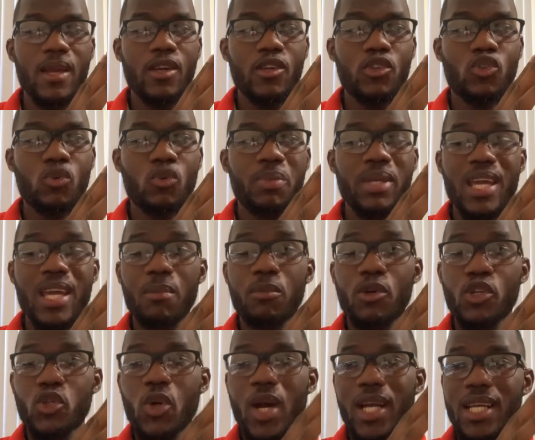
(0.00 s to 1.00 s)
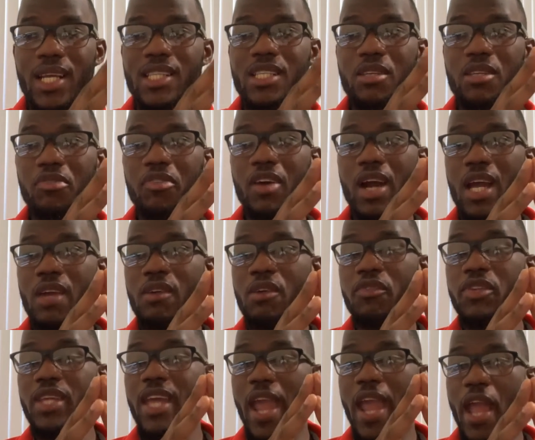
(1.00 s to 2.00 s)
to be able to identify
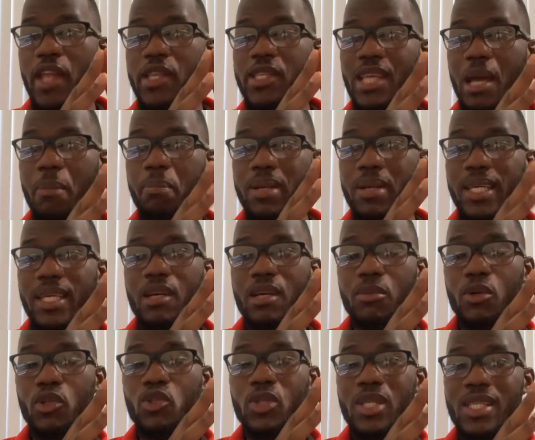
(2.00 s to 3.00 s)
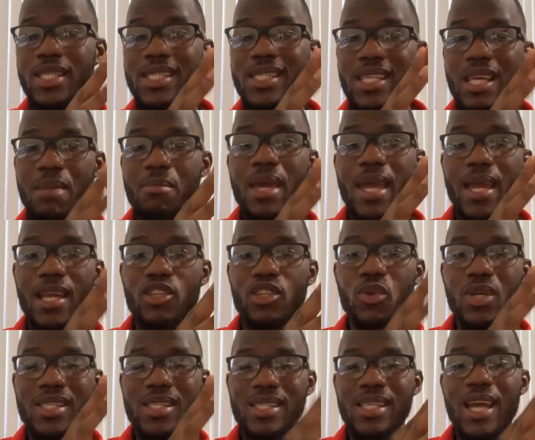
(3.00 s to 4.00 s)
if the edge is applicable to the same
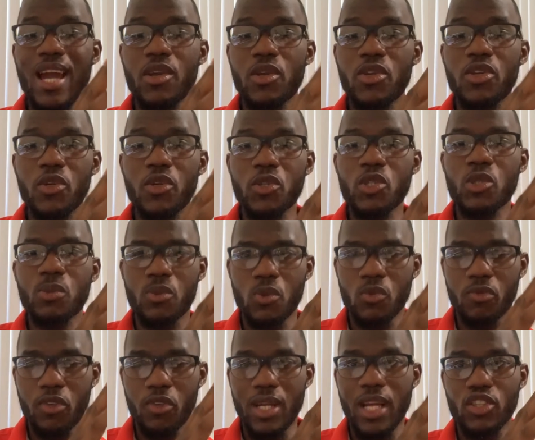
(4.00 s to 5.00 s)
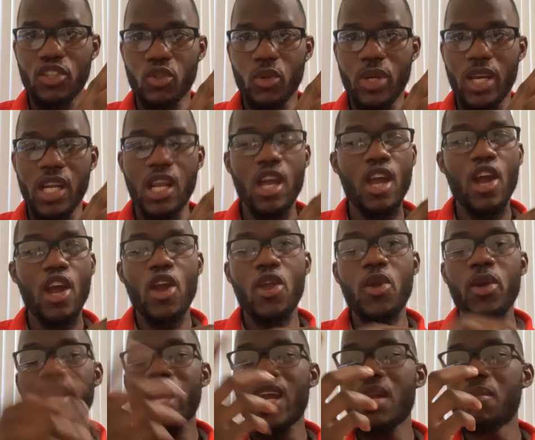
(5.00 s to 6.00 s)
entry style used for that trade.
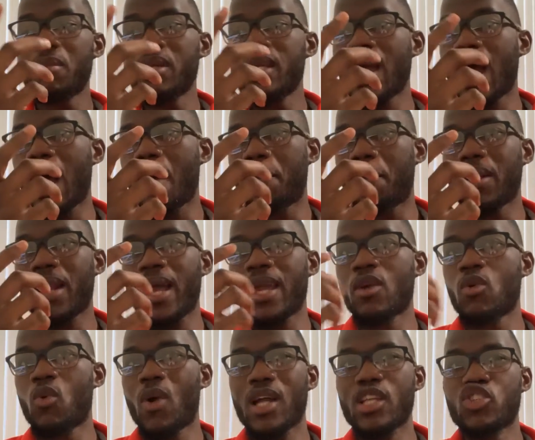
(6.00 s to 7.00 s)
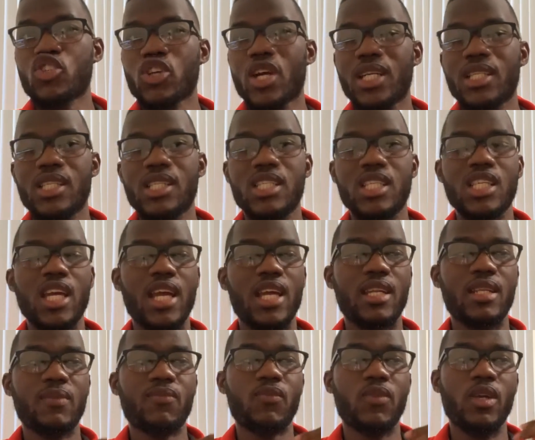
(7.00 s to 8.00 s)
You can be applying one strategy
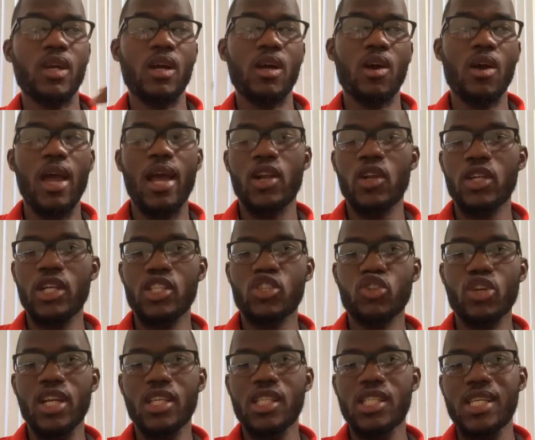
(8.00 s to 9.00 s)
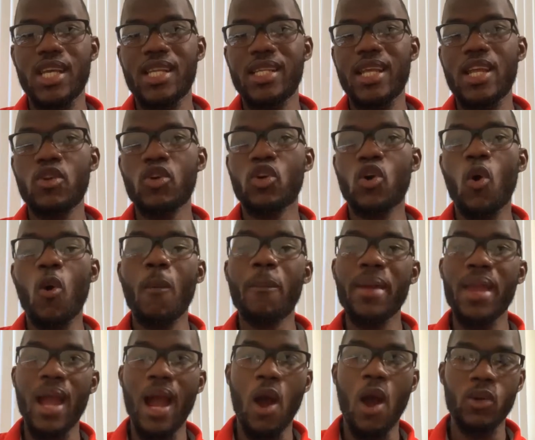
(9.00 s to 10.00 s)
and another strategy, and then you
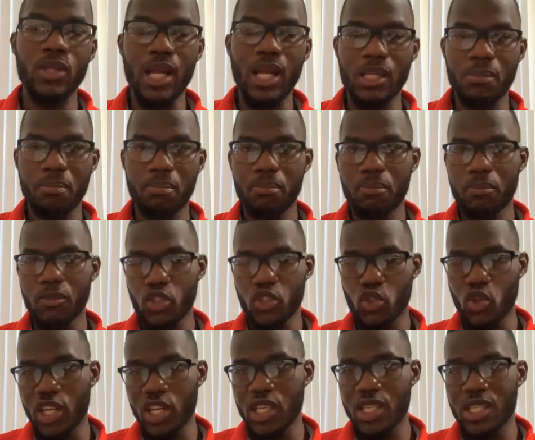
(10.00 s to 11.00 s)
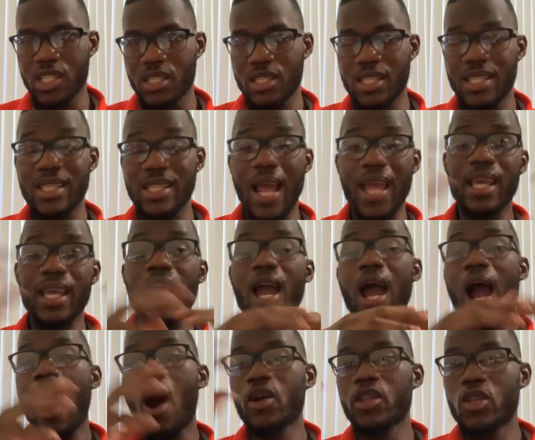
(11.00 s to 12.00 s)
compare how that strategy, like
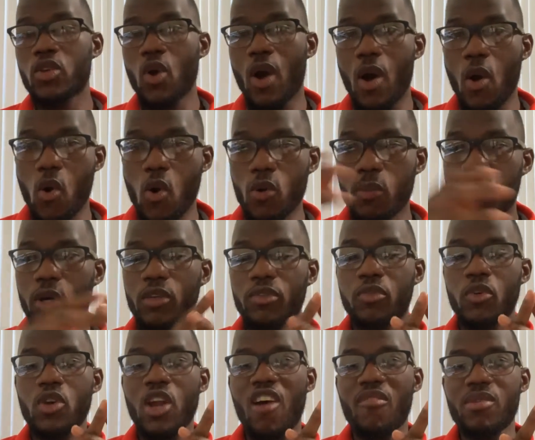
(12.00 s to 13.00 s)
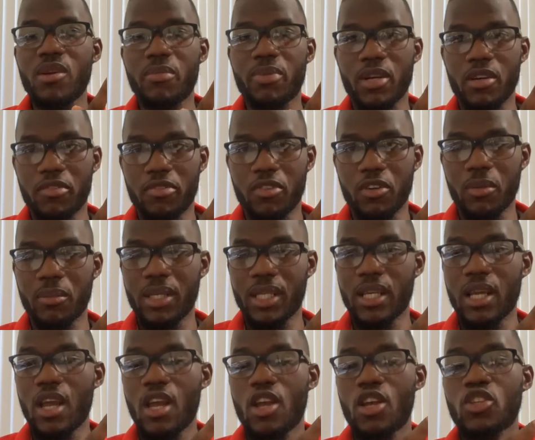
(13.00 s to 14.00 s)
how your whole portfolio have been performing.
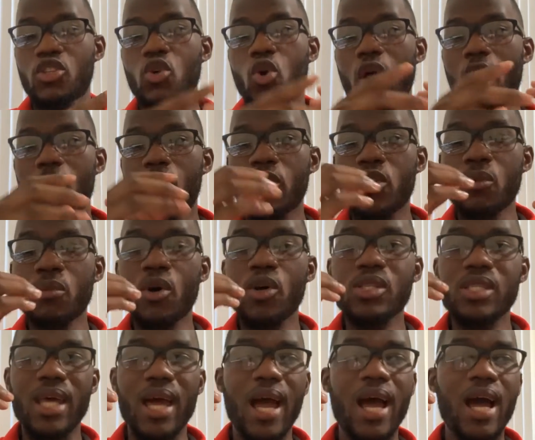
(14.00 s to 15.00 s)
So you must